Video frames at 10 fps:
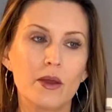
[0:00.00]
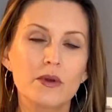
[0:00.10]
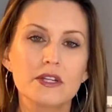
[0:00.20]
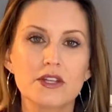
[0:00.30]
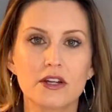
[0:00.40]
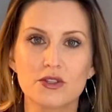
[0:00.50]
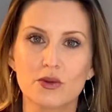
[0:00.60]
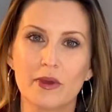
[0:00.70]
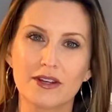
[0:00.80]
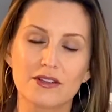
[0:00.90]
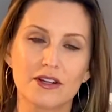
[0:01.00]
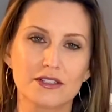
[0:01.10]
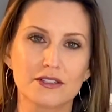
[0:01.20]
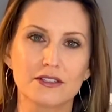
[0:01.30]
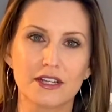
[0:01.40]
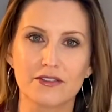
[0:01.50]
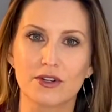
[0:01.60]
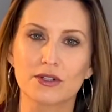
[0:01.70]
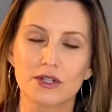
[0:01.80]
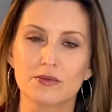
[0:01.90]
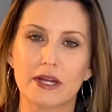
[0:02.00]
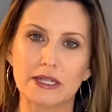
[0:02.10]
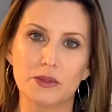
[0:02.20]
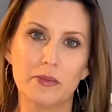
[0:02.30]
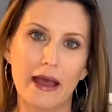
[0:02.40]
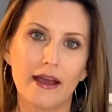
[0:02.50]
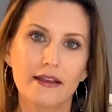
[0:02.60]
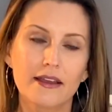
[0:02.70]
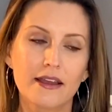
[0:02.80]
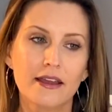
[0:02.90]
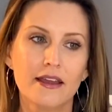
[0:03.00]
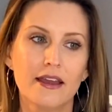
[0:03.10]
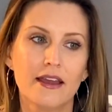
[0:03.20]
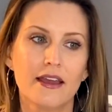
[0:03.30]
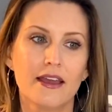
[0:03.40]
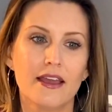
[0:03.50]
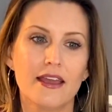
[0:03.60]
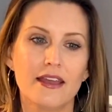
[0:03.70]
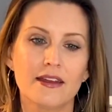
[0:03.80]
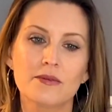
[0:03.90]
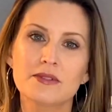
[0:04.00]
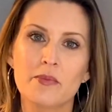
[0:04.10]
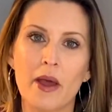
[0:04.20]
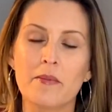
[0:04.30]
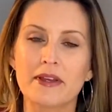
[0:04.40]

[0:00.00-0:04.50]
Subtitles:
to talk to you about an article I wrote a while back, and it was about my